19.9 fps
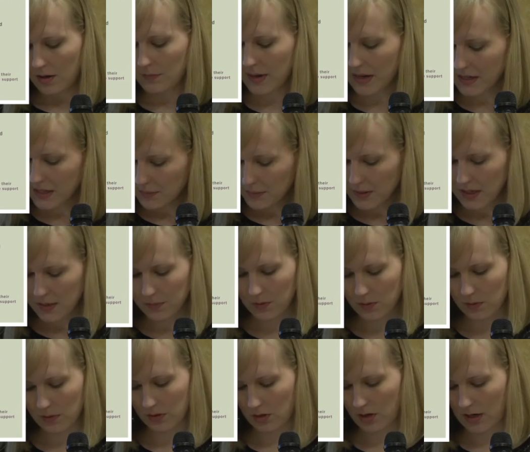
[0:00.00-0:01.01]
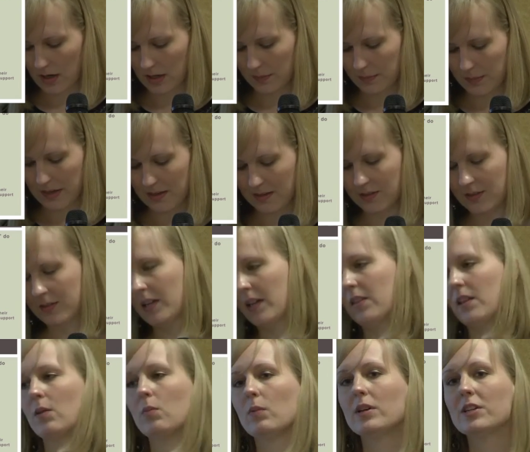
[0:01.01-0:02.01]
Many people with chronic pain say
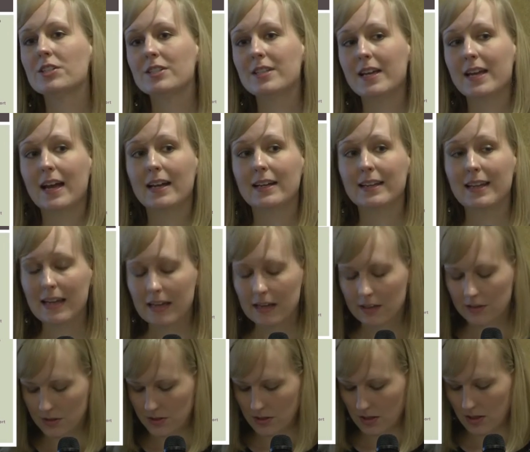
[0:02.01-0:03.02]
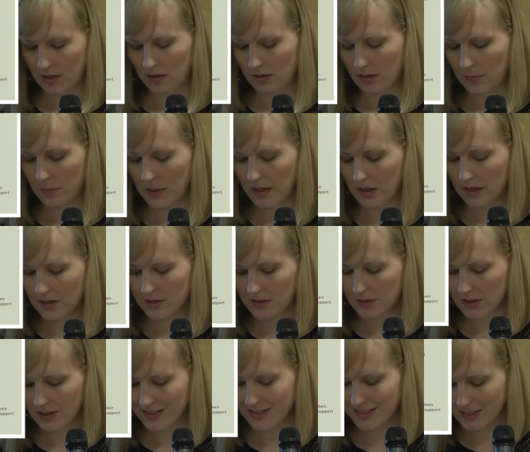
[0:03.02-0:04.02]
they wish they had cancer because
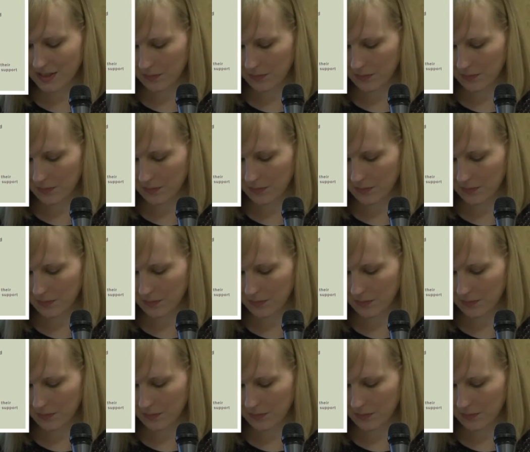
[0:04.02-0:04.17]
there is